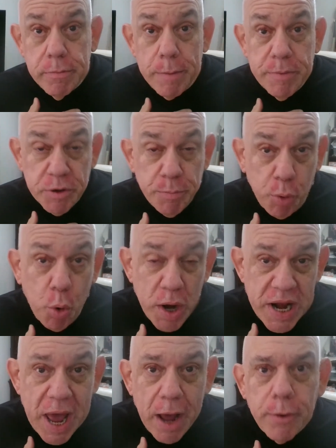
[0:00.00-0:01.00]
going to
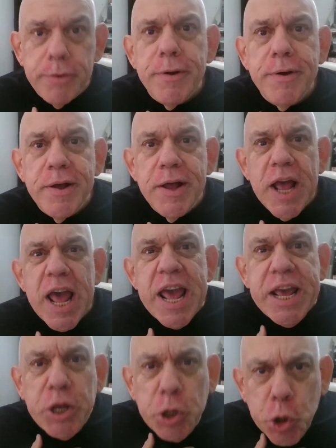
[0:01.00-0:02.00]
point out,
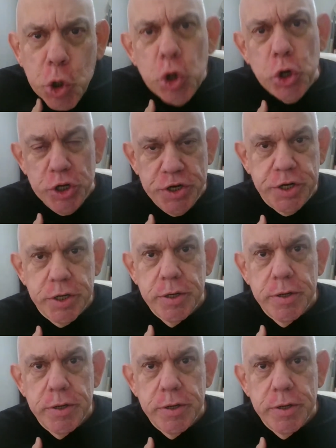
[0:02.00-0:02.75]
a good